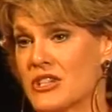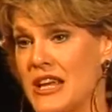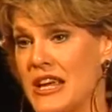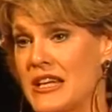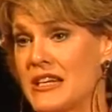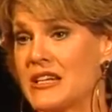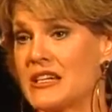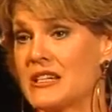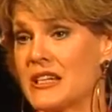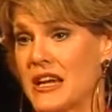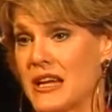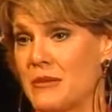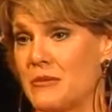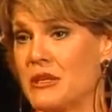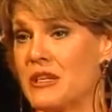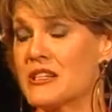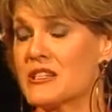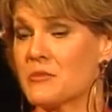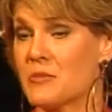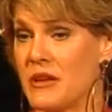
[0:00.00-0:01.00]
to ending
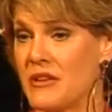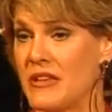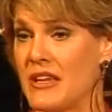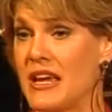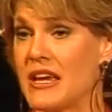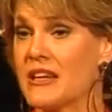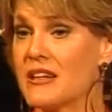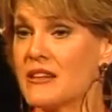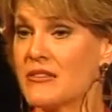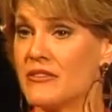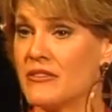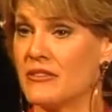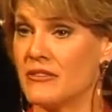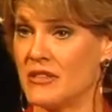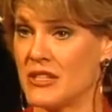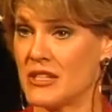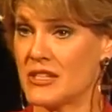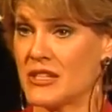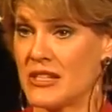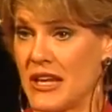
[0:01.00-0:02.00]
diabetes by the end of
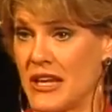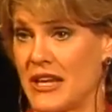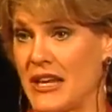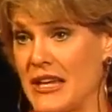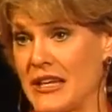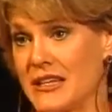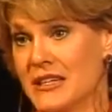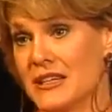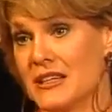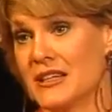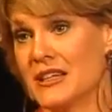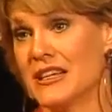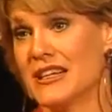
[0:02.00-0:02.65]
this decade.